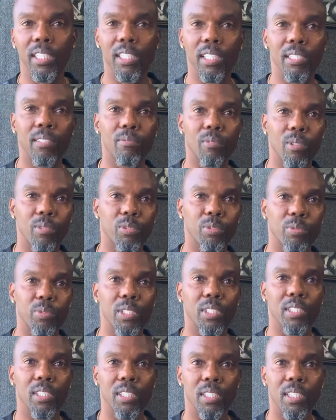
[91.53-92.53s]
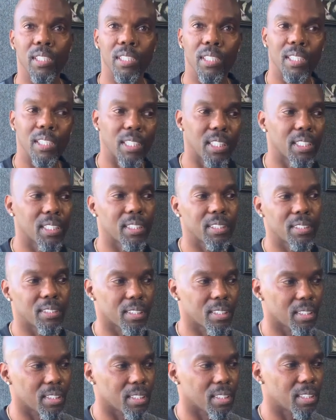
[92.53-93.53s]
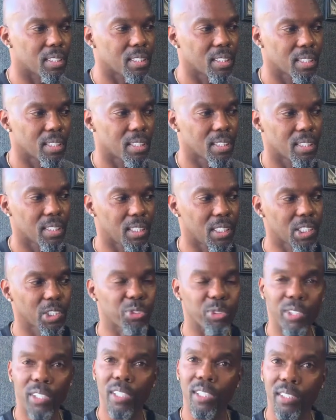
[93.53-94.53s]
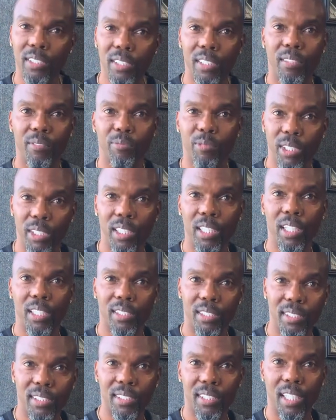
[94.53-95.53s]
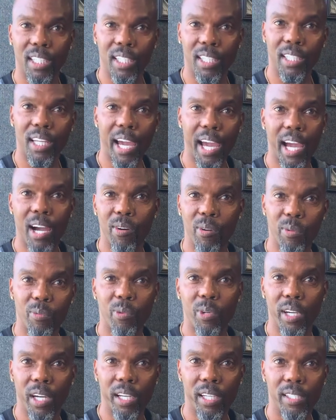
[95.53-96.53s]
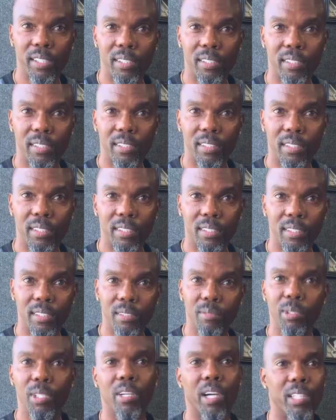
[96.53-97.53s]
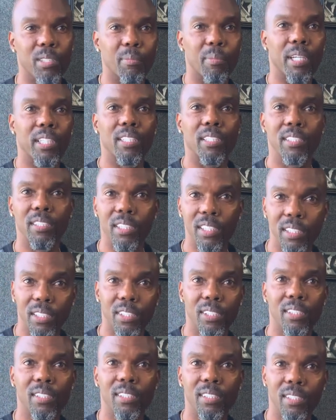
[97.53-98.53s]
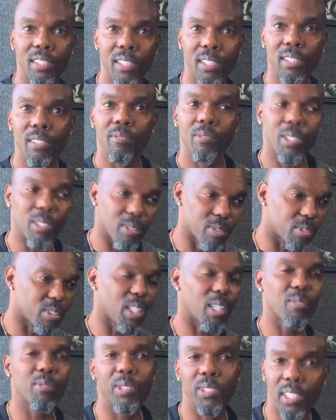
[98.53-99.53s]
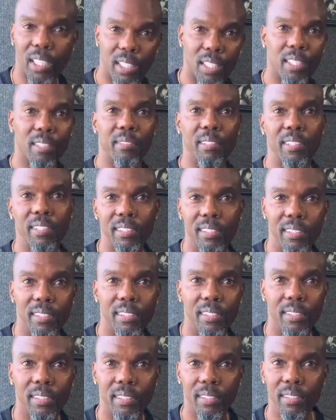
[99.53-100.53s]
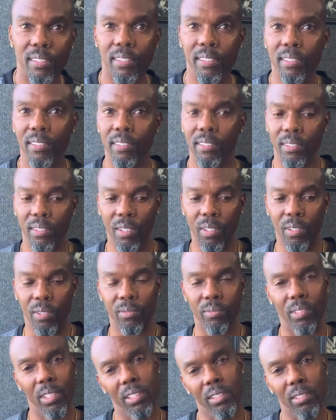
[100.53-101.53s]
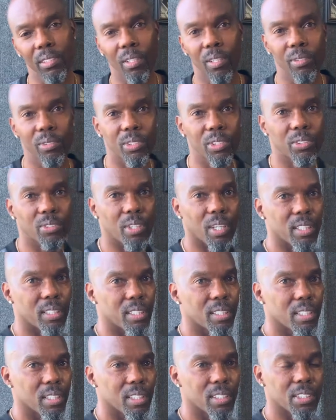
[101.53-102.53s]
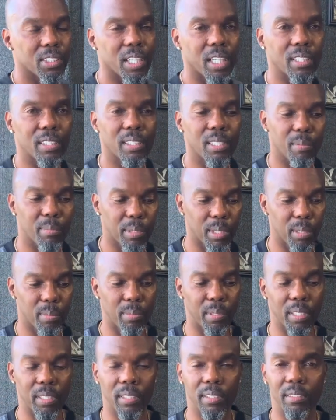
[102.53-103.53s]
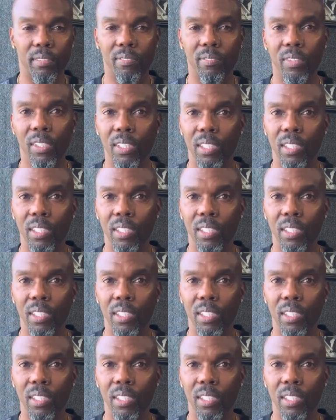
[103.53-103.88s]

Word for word: eat once we get into the intricates and really understand how and what. Right. If we don't have nobody to teach us. We're gonna take what they give us. Right. Right. So that's all. Just trying to change it up a little bit and